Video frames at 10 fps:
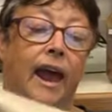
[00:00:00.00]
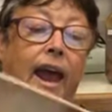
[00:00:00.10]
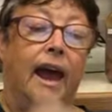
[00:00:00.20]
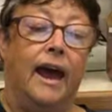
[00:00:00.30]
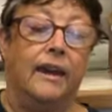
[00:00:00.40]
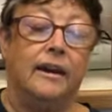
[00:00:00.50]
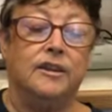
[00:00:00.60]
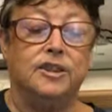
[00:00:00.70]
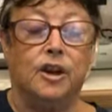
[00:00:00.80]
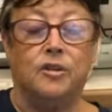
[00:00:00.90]
And
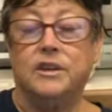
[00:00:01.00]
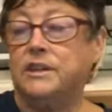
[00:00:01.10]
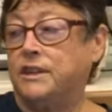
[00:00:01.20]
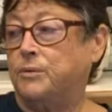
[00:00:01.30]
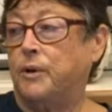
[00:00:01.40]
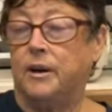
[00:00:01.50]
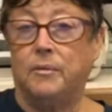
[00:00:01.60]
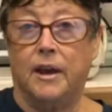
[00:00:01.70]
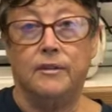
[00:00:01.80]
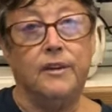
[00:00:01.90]
so this is one of
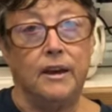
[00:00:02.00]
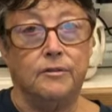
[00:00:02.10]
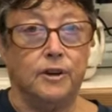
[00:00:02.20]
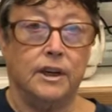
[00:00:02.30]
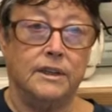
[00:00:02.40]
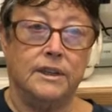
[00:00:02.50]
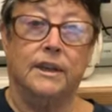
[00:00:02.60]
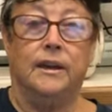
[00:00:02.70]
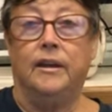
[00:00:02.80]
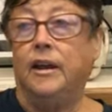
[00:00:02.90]
my favorite
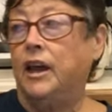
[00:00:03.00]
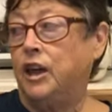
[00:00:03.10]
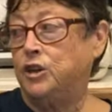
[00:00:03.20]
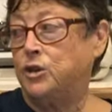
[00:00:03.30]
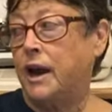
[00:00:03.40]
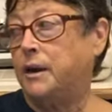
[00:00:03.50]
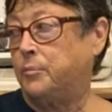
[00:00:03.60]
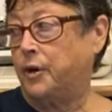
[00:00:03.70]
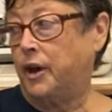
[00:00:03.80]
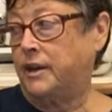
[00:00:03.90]
trade
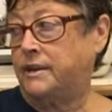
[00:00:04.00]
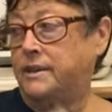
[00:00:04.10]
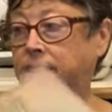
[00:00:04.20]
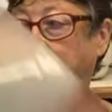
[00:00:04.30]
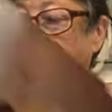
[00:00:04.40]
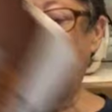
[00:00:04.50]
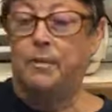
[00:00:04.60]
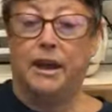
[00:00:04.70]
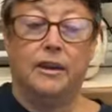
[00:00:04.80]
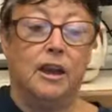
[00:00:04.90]
books
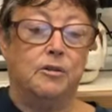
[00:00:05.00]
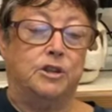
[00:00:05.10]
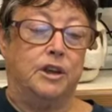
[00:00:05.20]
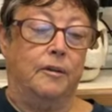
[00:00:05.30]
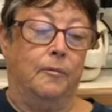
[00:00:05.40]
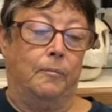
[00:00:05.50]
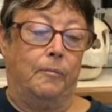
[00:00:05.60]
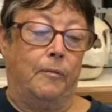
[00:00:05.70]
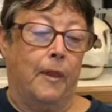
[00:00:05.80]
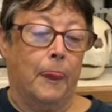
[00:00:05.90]
about the ocean.
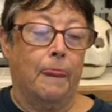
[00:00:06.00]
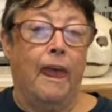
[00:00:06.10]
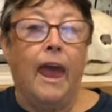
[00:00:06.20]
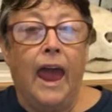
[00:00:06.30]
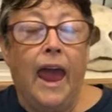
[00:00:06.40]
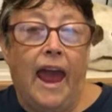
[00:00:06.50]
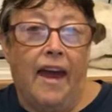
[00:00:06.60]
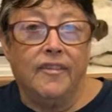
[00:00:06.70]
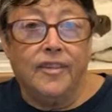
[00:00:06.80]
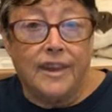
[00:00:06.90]

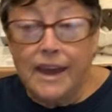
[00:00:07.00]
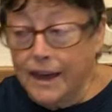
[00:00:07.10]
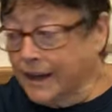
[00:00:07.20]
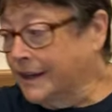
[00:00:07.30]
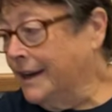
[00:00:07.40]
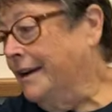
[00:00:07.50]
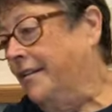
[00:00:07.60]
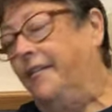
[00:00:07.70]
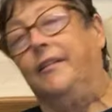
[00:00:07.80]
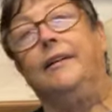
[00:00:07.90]
And then,
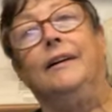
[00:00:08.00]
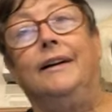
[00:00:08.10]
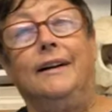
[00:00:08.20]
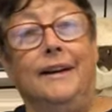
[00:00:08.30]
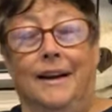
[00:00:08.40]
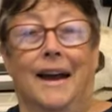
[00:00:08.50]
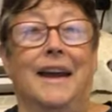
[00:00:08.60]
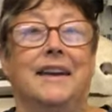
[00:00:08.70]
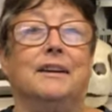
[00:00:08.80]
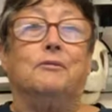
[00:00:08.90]

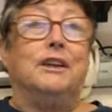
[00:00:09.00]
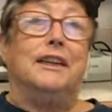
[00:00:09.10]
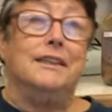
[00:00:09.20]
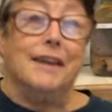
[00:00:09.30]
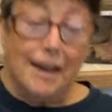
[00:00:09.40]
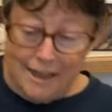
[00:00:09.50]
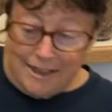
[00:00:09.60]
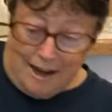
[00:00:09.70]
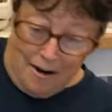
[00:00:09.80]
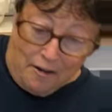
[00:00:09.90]
I get real excited now,